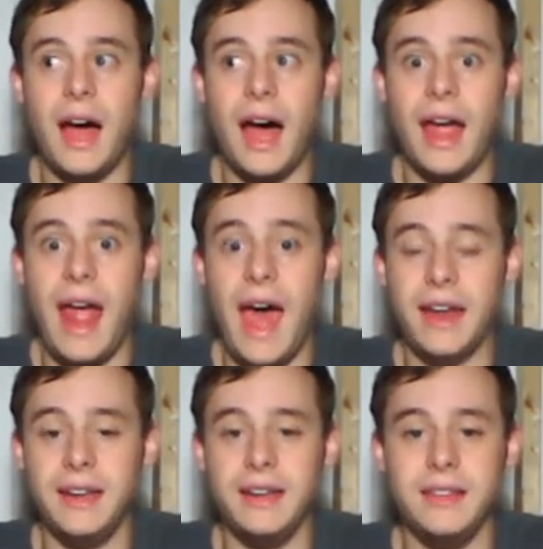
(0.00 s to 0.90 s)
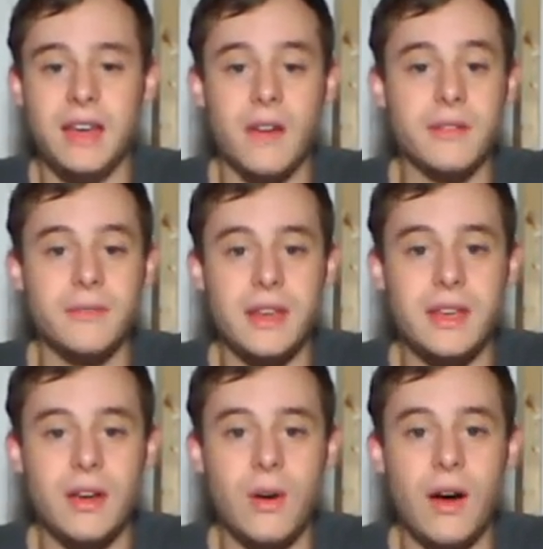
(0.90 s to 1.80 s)
I had it in the other
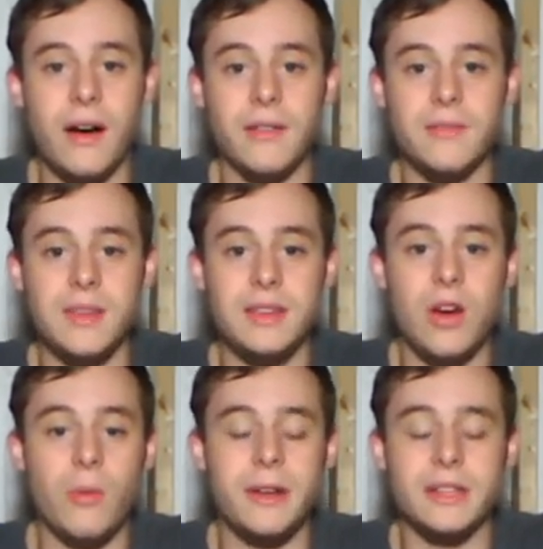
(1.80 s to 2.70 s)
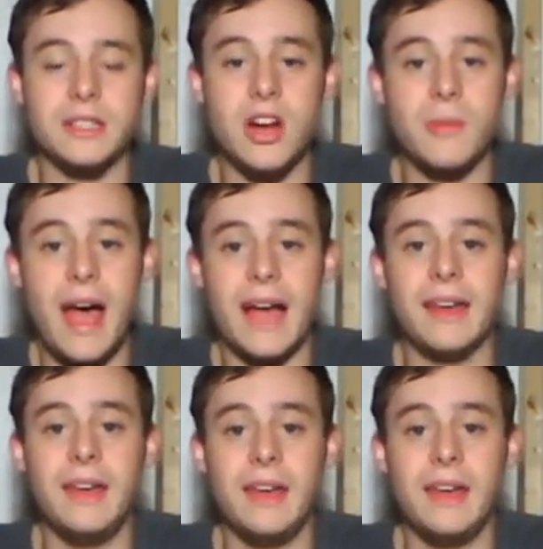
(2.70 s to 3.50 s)
video of me opening the starter pack.